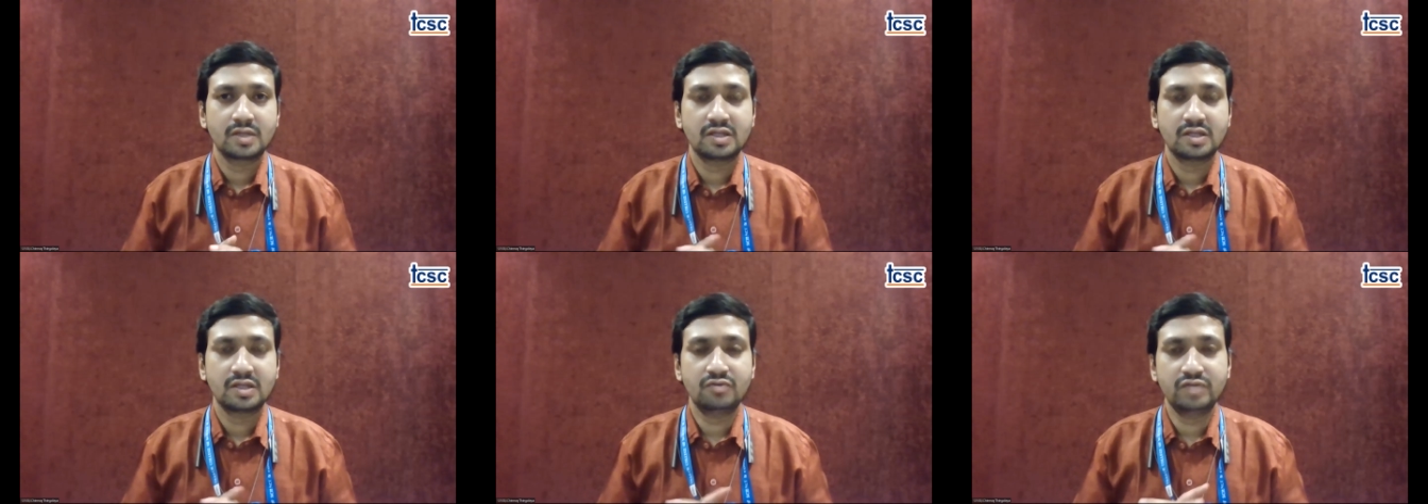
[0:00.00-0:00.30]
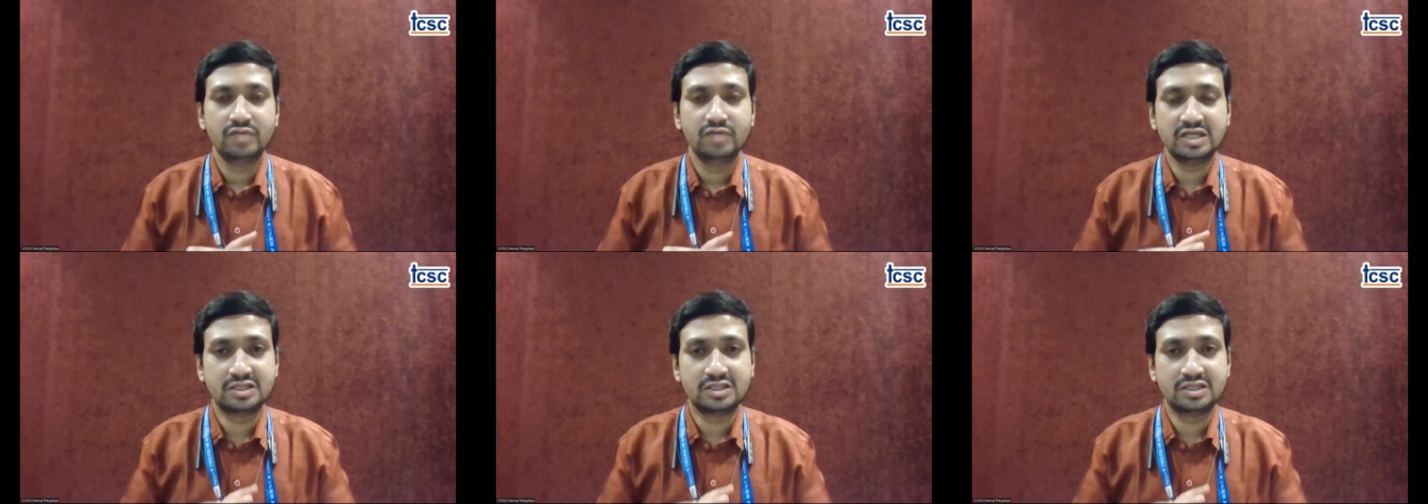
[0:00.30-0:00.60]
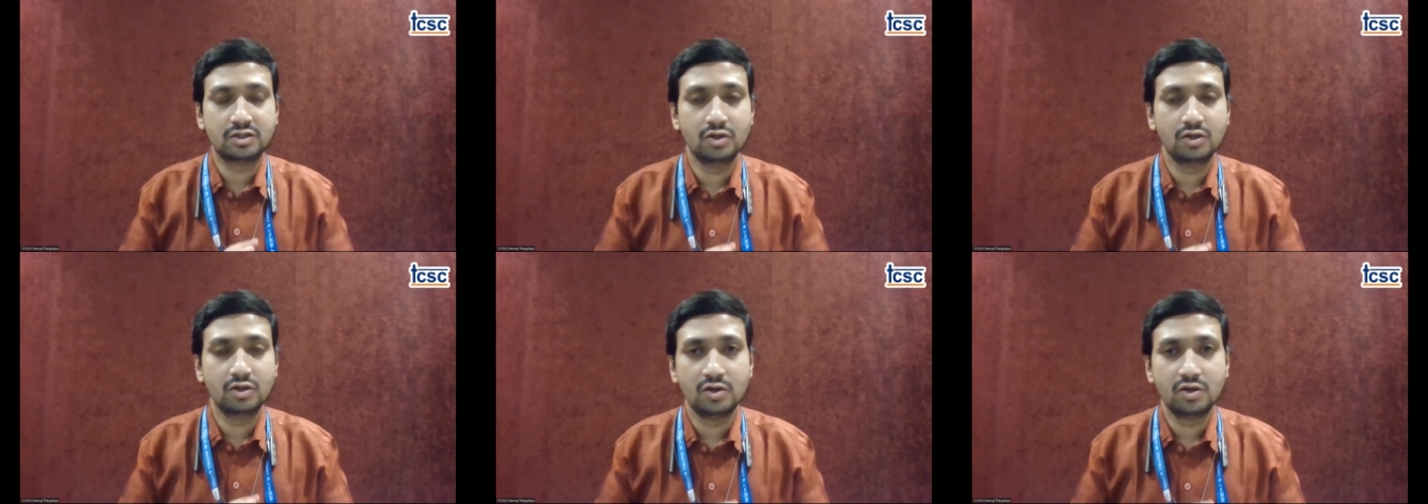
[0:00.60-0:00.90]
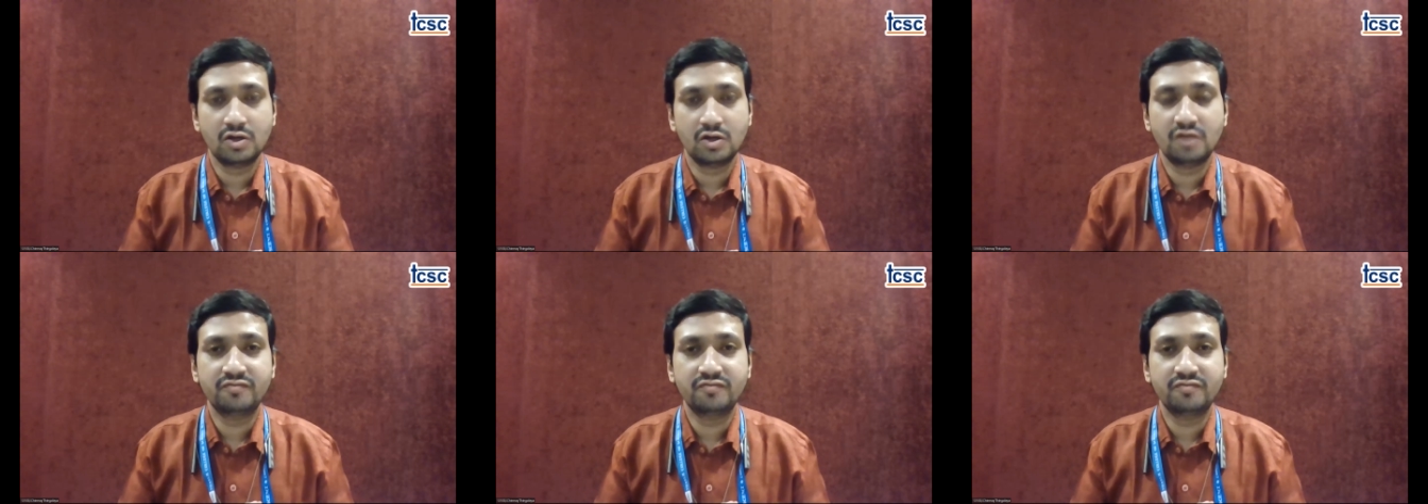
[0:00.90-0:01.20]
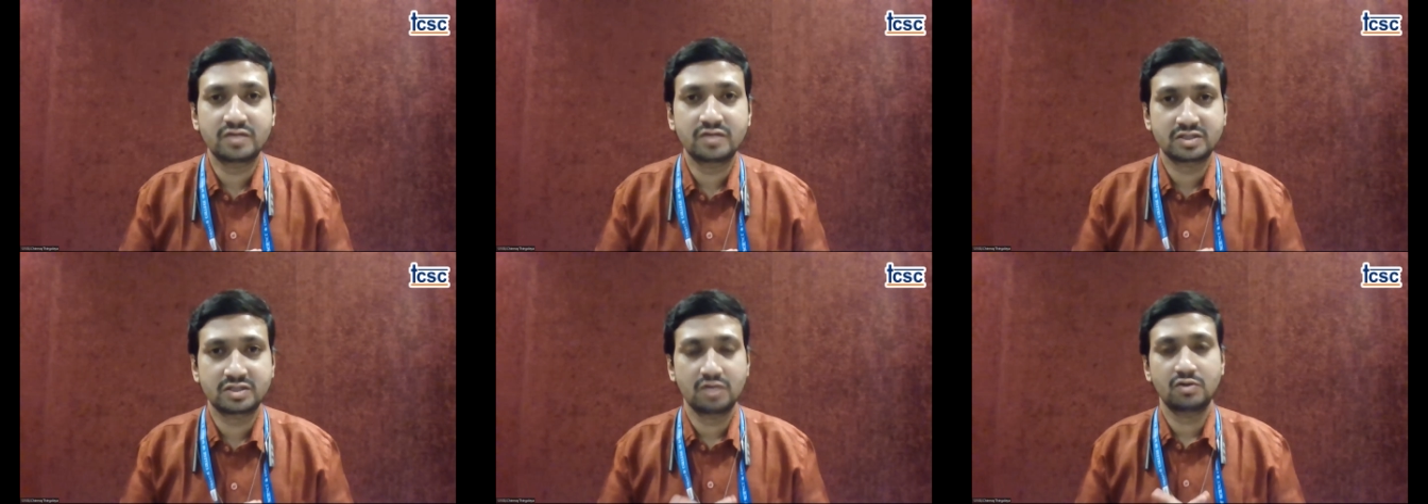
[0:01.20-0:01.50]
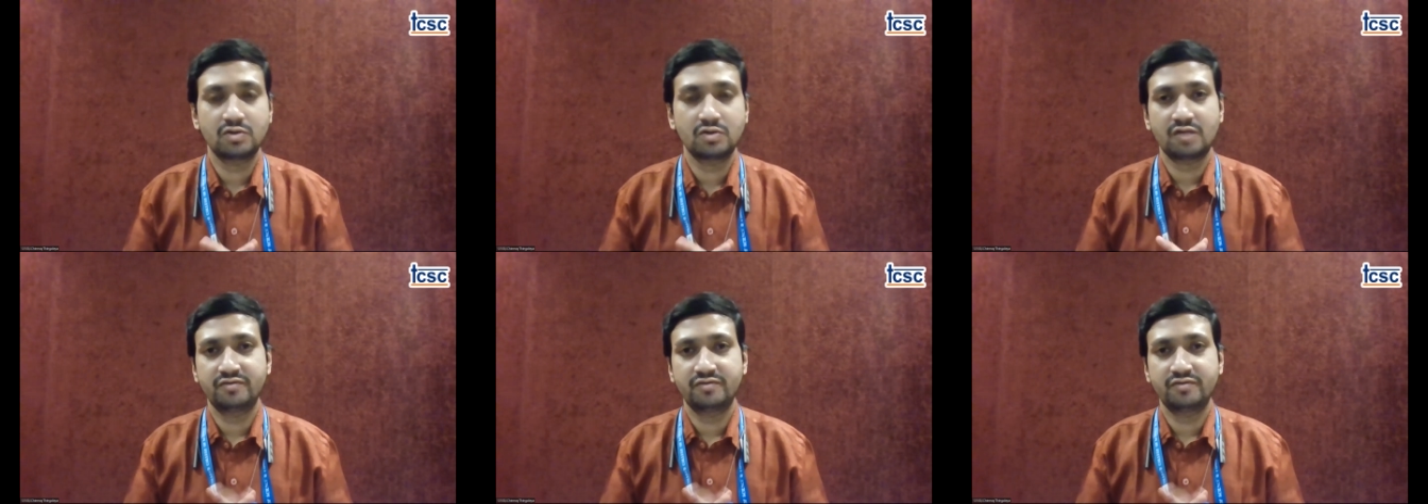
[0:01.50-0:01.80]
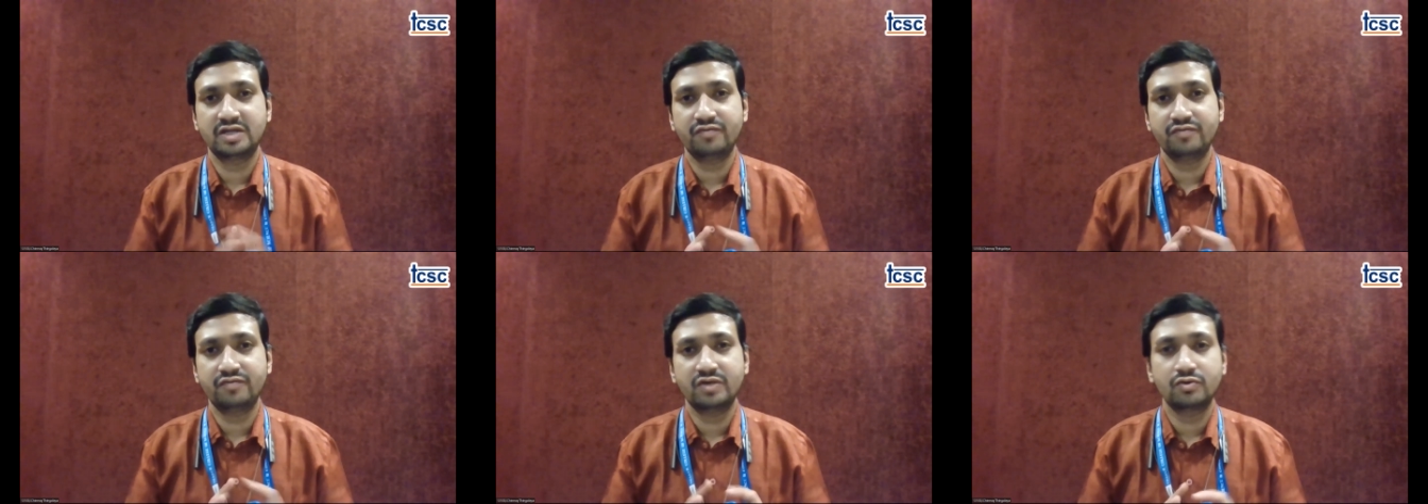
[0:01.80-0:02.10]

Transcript: now next law of crystallography that